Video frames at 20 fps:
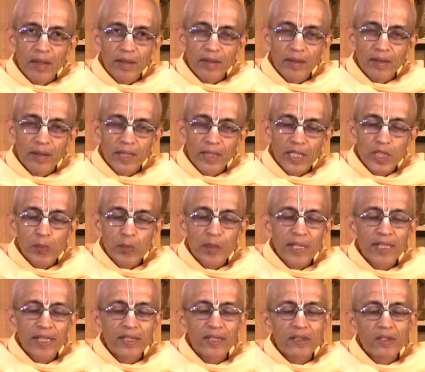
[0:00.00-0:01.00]
uh,
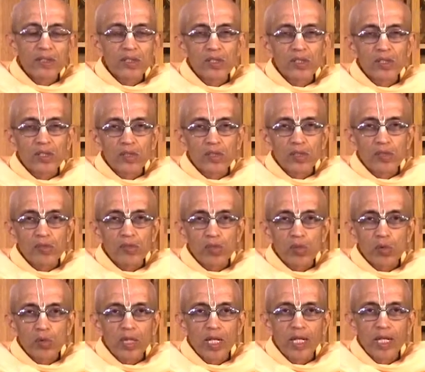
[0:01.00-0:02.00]
experiences of
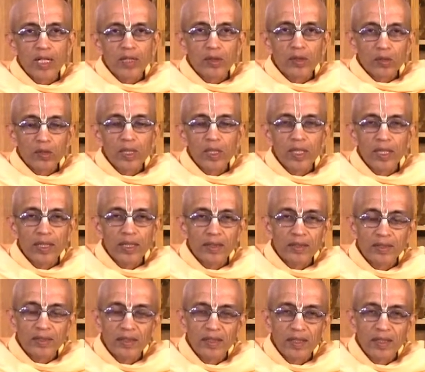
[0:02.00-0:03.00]
sukha, dukkha,
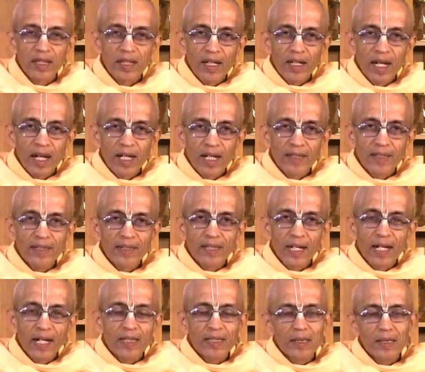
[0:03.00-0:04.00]
and then
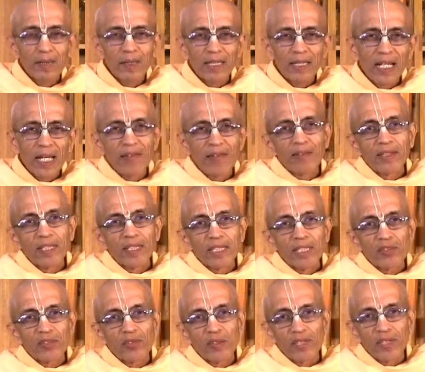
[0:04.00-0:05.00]
ultimately everything
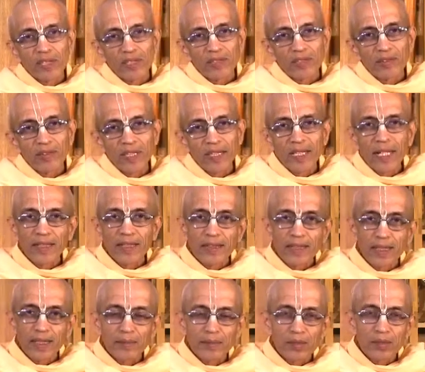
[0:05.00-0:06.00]
is finished when death
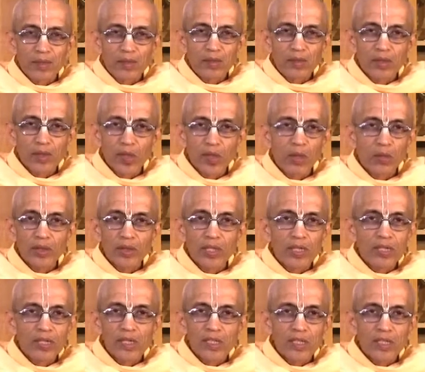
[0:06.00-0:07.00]
comes. No,
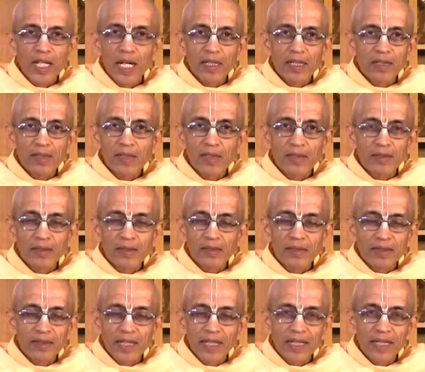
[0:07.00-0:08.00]
this is not the
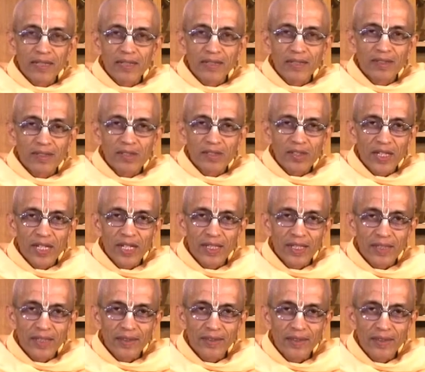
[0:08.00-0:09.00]
correct
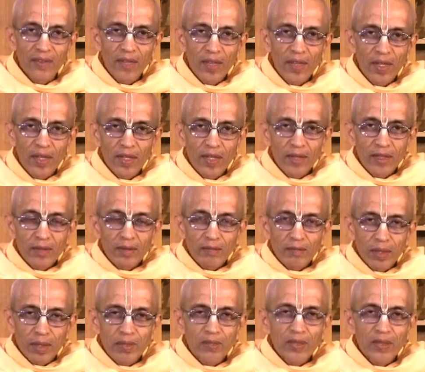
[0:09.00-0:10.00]
understanding.
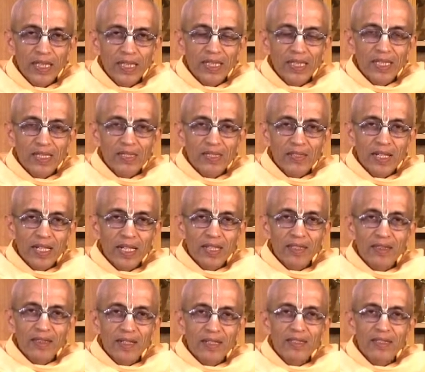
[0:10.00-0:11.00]
Bhagavad Gita is
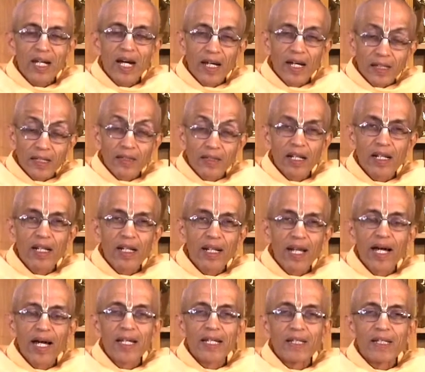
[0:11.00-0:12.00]
telling there is another
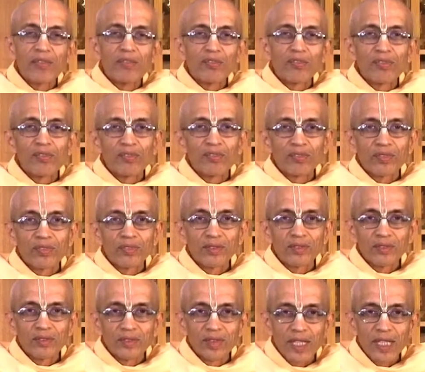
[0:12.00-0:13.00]
life,
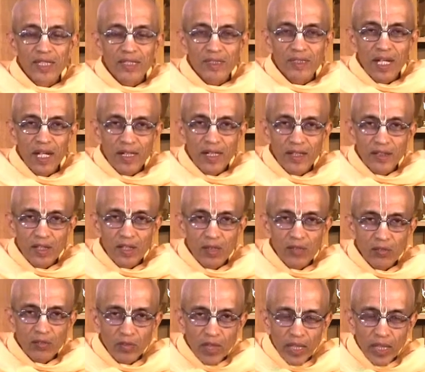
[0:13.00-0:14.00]
there is another
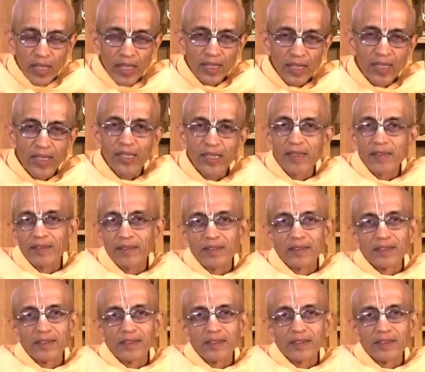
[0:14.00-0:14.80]
world,